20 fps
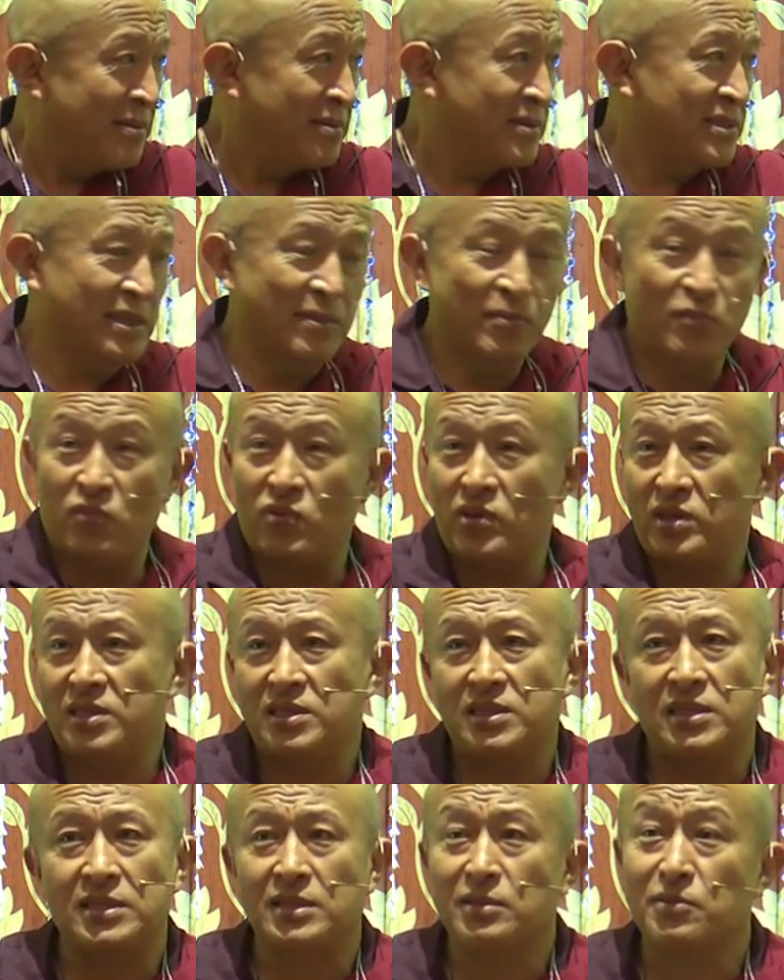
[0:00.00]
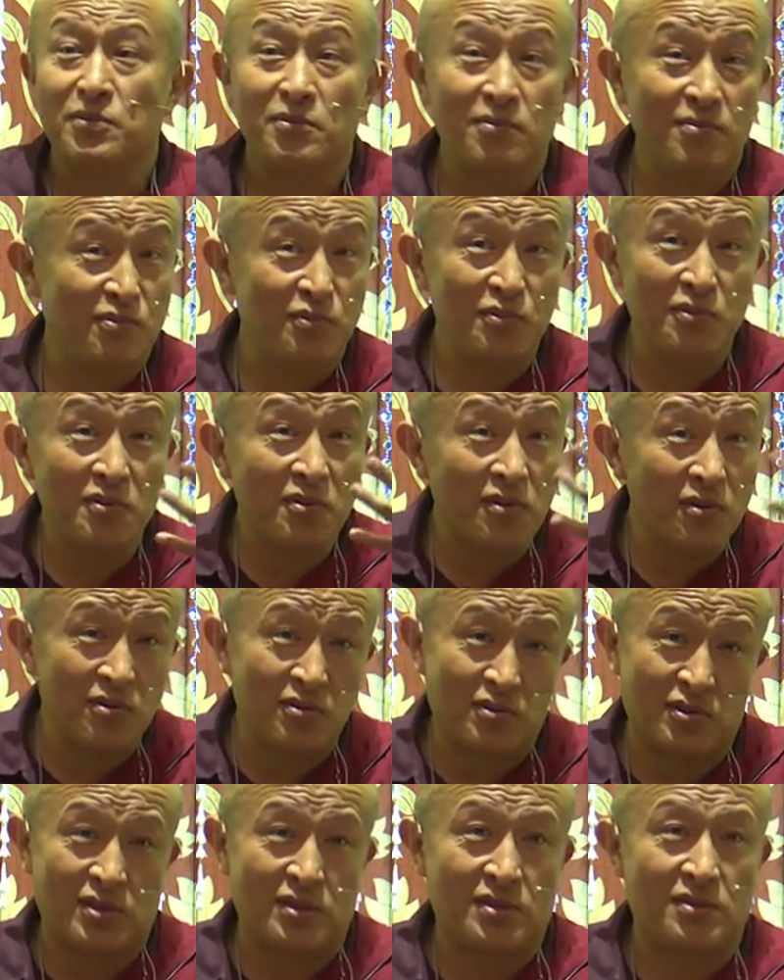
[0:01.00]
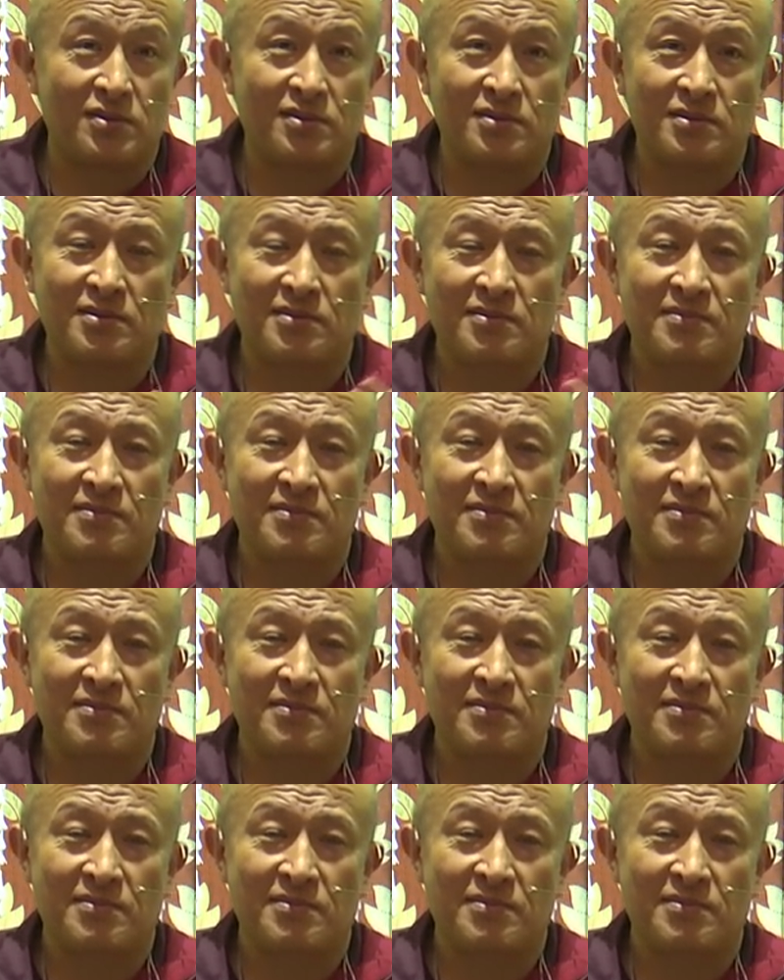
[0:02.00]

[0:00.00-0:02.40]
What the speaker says: somewhere sitting. Who knows?